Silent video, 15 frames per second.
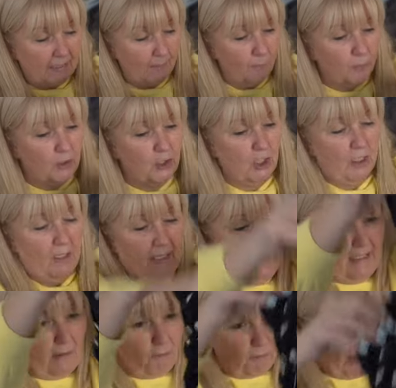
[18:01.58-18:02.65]
temperature
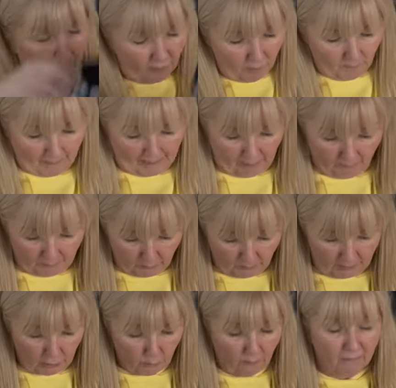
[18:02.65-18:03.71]
is around about
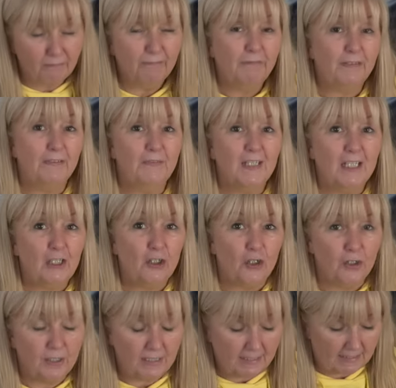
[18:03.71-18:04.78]
between 12 and 15
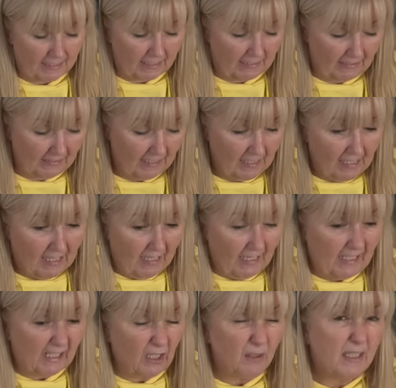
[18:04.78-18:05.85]
during the day,
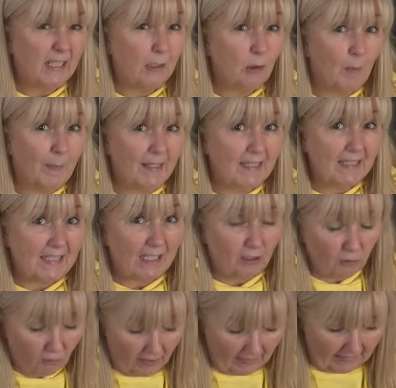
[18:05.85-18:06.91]
and it goes down to about 6
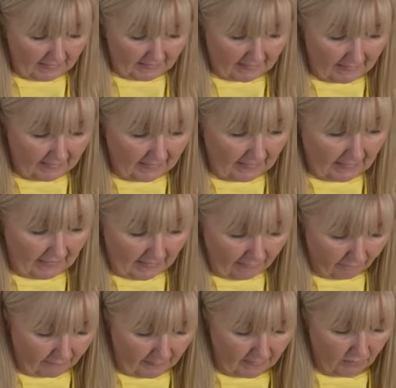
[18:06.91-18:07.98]
or 8 in the
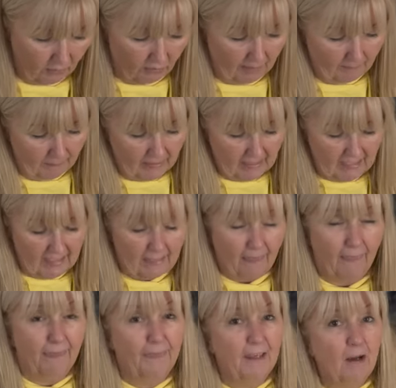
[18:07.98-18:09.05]
evening time.
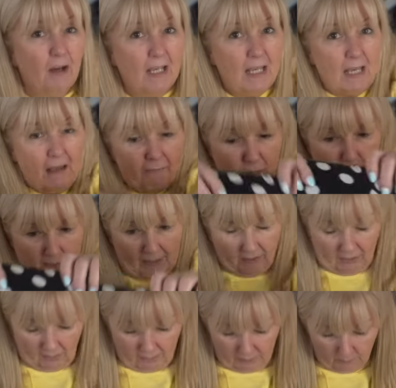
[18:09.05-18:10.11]
And the thing I love
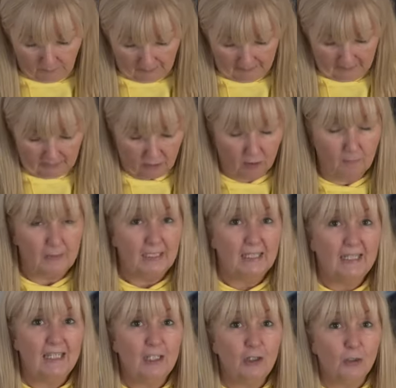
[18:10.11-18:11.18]
about going away at this time of
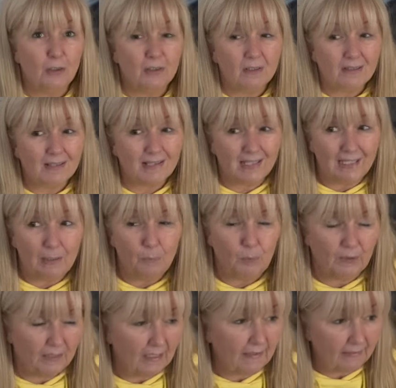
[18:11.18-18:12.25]
year is you can sleep
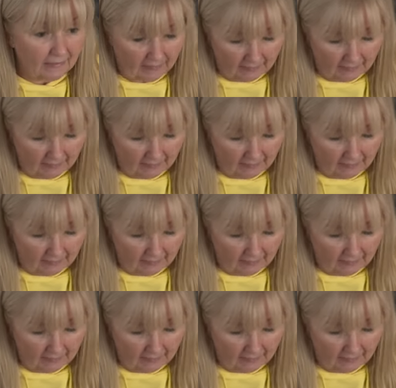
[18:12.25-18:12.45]
without the